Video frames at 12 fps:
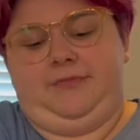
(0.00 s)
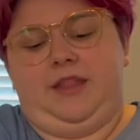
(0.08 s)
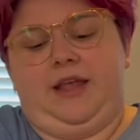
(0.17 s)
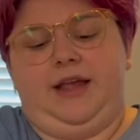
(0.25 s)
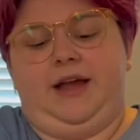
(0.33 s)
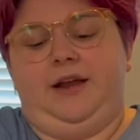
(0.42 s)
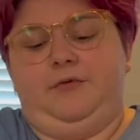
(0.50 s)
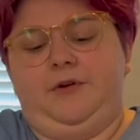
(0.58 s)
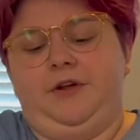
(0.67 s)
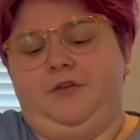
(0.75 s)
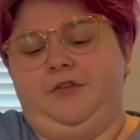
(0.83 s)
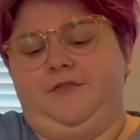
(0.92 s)
Like, I don't want
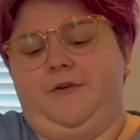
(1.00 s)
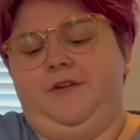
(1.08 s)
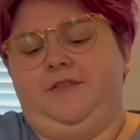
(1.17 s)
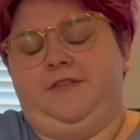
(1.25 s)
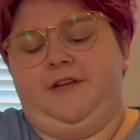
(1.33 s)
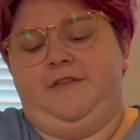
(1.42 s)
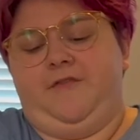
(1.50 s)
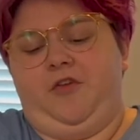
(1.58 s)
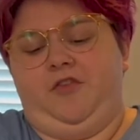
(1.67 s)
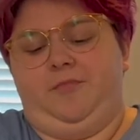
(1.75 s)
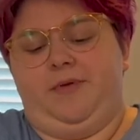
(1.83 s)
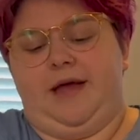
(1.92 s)
to go as far as to say it
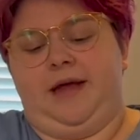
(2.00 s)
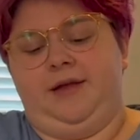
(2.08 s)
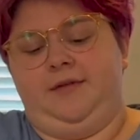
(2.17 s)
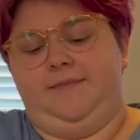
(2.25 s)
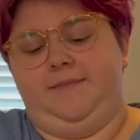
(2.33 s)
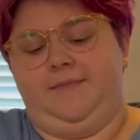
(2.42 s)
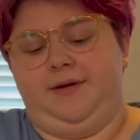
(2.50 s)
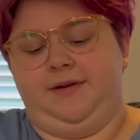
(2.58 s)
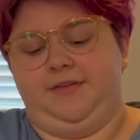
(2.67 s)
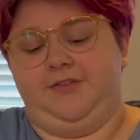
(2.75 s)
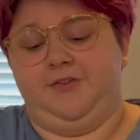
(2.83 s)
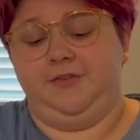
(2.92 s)
feels bad, but
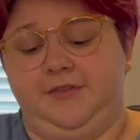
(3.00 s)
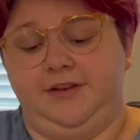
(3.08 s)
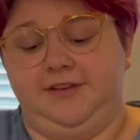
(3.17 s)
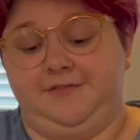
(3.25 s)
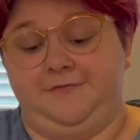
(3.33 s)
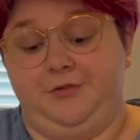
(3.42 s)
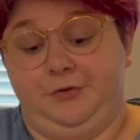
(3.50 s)
it certainly doesn't feel